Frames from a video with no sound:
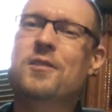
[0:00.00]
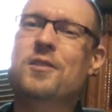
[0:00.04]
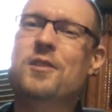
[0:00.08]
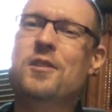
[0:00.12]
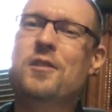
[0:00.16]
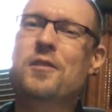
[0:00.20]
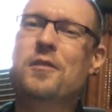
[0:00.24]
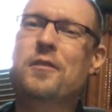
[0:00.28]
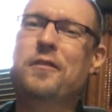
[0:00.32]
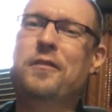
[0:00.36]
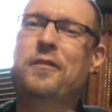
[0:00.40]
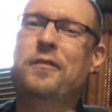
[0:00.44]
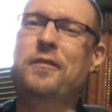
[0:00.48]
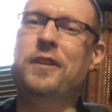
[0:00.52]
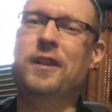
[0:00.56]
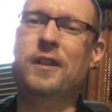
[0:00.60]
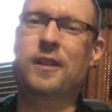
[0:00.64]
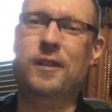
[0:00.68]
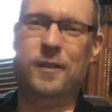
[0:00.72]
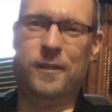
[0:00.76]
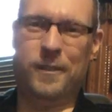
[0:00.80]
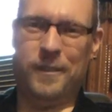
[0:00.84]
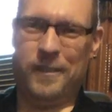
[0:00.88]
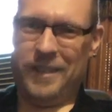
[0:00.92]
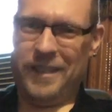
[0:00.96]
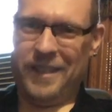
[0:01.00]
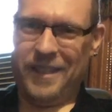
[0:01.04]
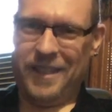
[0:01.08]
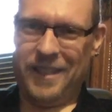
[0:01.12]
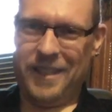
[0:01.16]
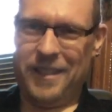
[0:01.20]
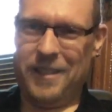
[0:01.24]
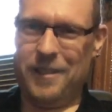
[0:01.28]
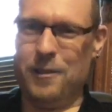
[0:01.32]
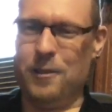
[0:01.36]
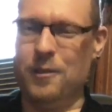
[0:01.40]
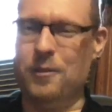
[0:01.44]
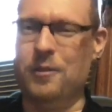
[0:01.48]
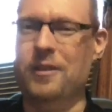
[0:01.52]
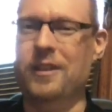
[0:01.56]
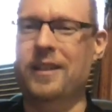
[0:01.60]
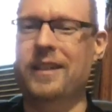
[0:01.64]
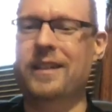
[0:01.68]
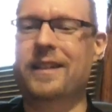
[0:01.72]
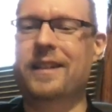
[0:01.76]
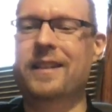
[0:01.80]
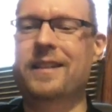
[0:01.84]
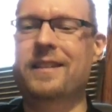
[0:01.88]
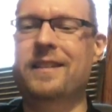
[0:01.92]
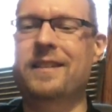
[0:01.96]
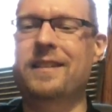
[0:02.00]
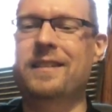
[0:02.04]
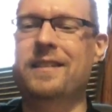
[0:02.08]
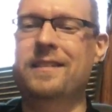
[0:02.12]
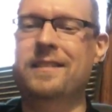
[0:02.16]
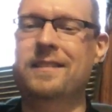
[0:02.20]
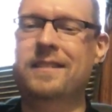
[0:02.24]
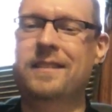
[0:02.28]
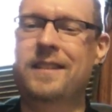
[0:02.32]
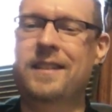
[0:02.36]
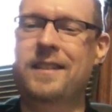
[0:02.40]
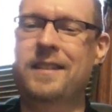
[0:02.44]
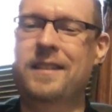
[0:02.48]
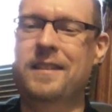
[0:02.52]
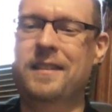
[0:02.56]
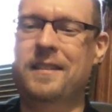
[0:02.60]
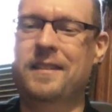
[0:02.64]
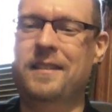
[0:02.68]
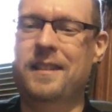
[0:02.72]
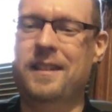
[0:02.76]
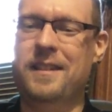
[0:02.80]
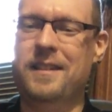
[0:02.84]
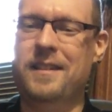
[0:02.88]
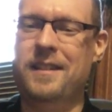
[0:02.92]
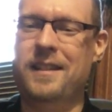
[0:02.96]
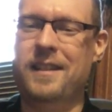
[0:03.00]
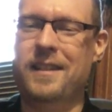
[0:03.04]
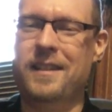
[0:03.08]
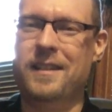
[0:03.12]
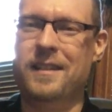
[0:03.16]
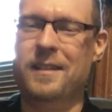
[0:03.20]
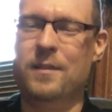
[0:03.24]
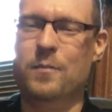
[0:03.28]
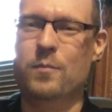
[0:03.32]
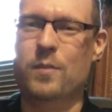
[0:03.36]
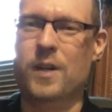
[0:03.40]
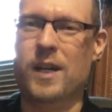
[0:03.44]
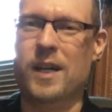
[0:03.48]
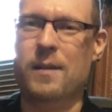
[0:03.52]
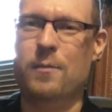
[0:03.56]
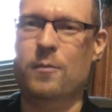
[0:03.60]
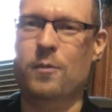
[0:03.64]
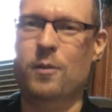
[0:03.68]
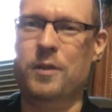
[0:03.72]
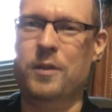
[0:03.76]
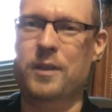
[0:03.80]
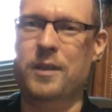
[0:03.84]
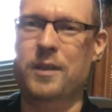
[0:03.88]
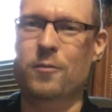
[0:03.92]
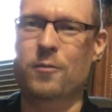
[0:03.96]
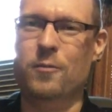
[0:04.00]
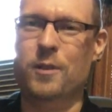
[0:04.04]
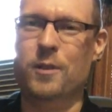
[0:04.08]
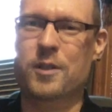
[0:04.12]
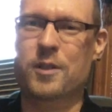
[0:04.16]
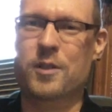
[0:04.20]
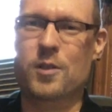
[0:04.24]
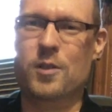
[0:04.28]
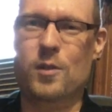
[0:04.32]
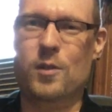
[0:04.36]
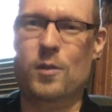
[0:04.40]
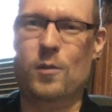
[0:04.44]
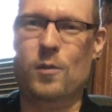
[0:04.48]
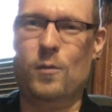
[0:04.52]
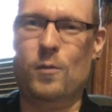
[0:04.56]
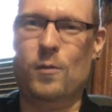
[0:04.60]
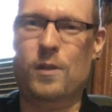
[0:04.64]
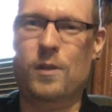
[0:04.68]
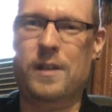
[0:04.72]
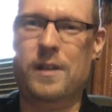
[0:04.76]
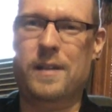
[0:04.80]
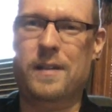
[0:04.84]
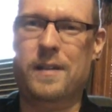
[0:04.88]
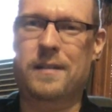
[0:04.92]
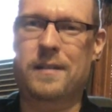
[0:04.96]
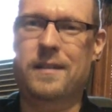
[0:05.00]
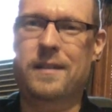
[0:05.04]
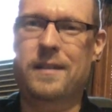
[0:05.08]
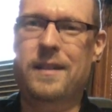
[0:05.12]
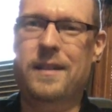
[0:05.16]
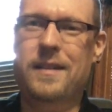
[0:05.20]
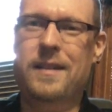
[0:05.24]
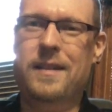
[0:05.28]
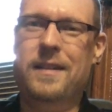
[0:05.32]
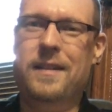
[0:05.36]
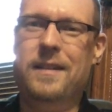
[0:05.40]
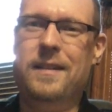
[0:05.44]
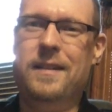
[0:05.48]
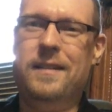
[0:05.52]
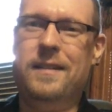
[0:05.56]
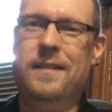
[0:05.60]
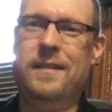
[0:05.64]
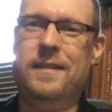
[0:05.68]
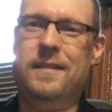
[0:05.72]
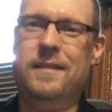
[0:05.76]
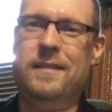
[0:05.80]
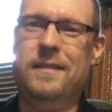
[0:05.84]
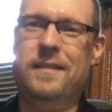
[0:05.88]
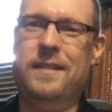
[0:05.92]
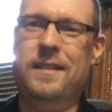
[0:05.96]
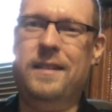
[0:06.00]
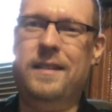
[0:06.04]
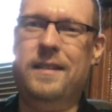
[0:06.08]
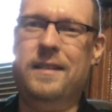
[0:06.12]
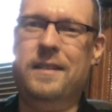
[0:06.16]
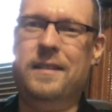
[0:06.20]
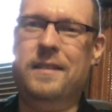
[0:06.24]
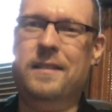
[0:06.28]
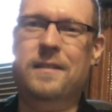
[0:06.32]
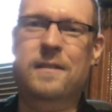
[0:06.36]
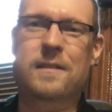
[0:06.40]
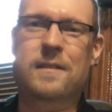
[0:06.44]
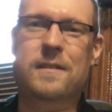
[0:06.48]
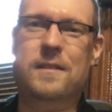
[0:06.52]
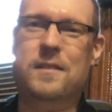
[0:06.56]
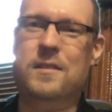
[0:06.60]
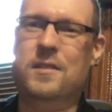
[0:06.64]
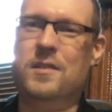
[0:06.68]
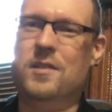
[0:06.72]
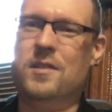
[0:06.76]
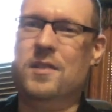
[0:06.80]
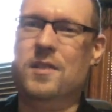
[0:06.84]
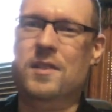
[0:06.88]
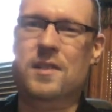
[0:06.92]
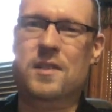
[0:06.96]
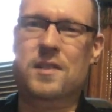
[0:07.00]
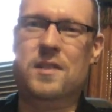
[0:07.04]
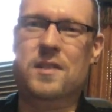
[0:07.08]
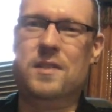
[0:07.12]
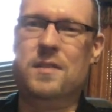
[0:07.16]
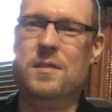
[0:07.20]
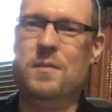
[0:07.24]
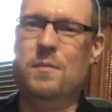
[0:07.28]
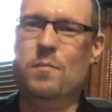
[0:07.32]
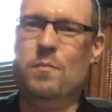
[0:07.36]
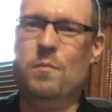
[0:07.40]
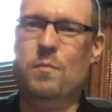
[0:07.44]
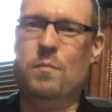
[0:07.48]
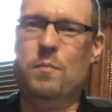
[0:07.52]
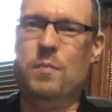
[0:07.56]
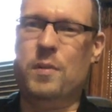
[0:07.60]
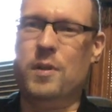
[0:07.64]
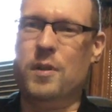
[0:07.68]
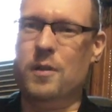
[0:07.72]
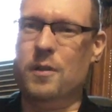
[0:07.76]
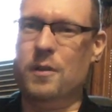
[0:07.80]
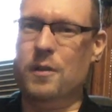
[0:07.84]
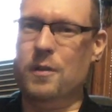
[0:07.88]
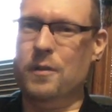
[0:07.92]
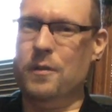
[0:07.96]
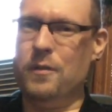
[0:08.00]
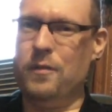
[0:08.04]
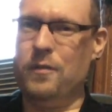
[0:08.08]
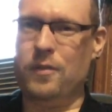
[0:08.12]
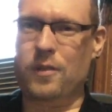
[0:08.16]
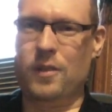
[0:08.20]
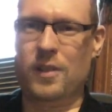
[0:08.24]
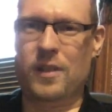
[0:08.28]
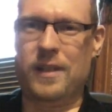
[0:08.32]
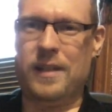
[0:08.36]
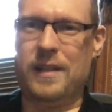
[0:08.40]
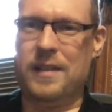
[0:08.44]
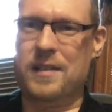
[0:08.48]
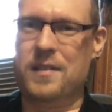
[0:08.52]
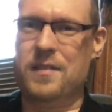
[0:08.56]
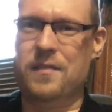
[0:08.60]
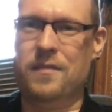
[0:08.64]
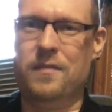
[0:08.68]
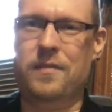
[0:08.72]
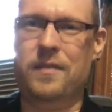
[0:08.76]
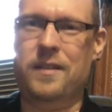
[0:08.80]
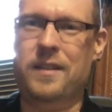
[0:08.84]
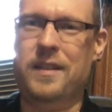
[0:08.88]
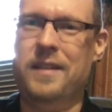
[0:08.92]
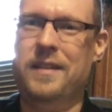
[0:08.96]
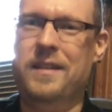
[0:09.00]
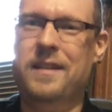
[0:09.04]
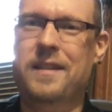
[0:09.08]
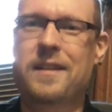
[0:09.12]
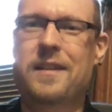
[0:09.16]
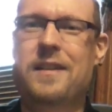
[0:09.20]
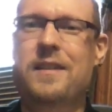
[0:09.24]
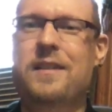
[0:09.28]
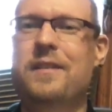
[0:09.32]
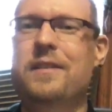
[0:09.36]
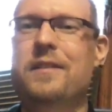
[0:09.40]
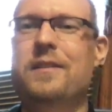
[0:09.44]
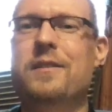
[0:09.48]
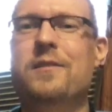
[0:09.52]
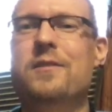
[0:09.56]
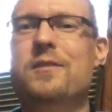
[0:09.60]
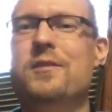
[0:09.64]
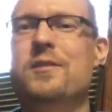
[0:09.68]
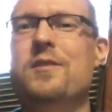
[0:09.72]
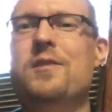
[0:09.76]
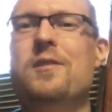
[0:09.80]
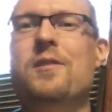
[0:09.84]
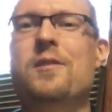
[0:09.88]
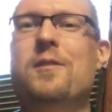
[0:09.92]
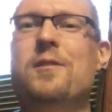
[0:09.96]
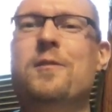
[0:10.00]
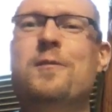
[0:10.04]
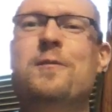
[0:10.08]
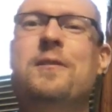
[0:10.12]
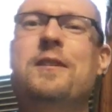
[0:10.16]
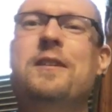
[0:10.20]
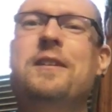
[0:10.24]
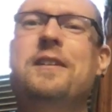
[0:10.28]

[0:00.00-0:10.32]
filler in here like in the Satanic Bible, the original. In here, it's just pure philosophy. There's no